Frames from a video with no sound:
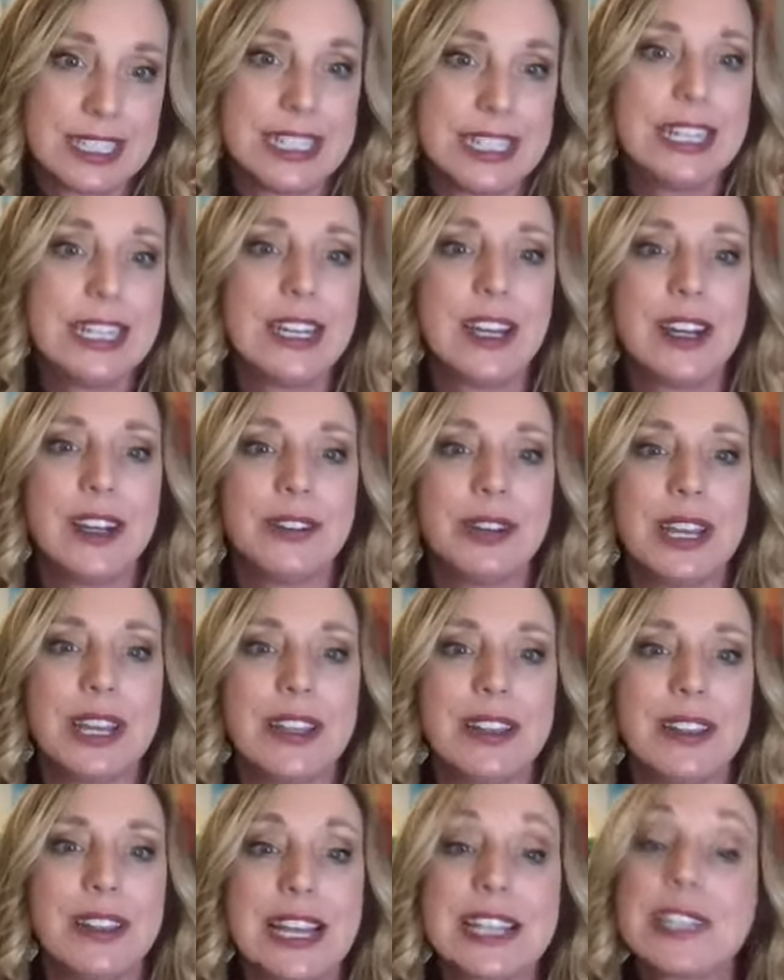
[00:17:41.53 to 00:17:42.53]
You know,
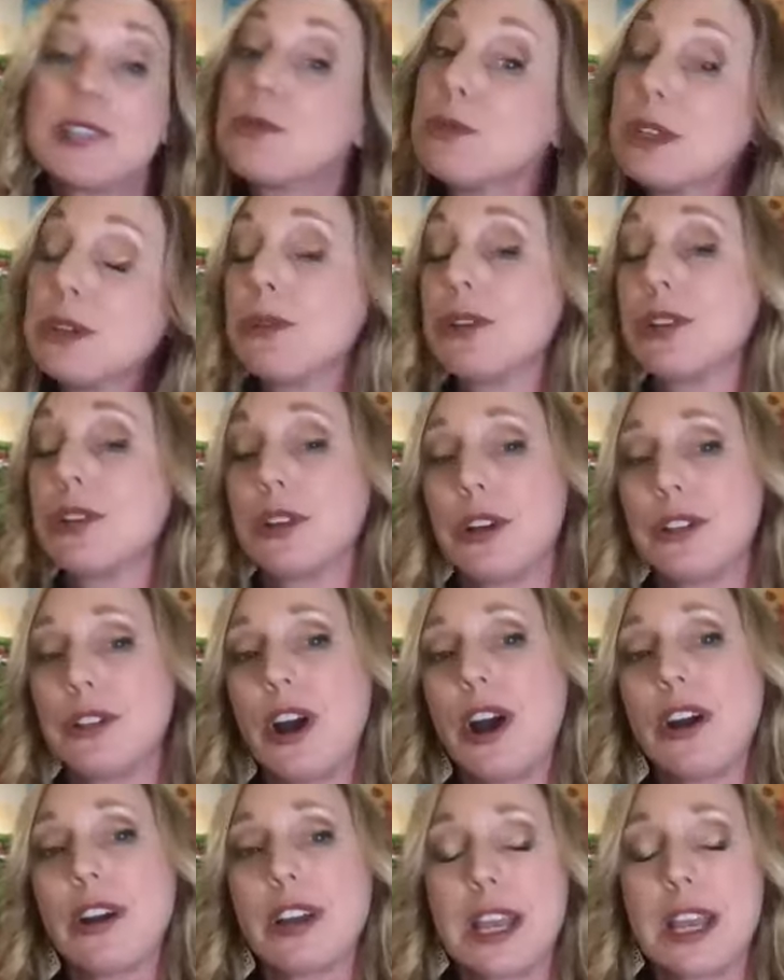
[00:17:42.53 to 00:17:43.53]
and that's really where the
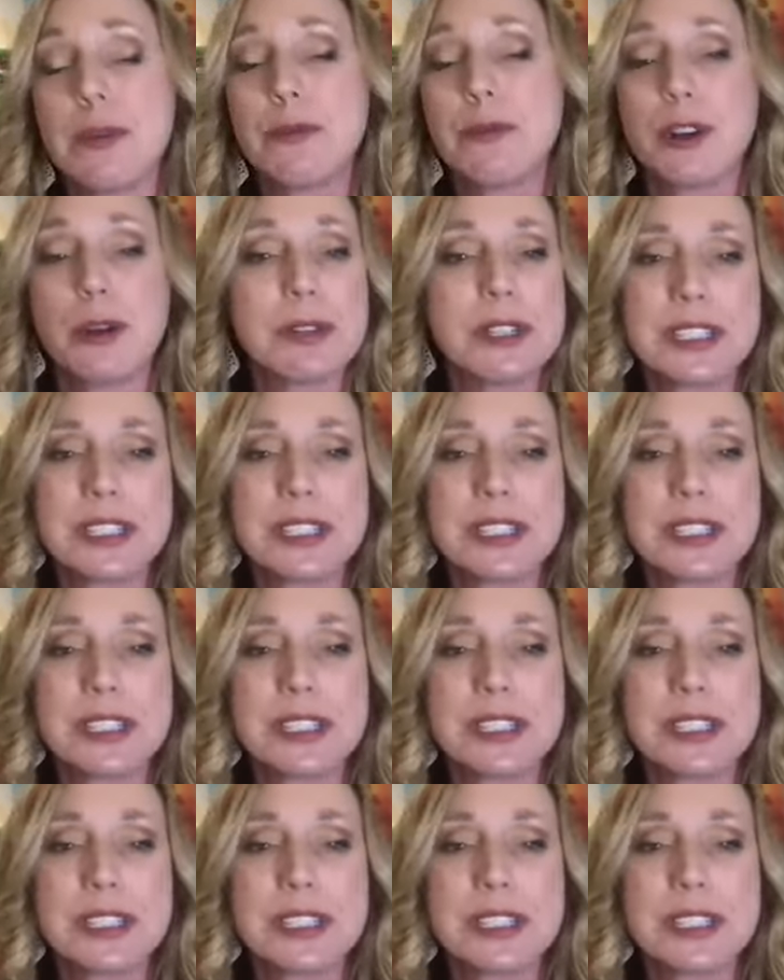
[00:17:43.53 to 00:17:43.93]
art came from.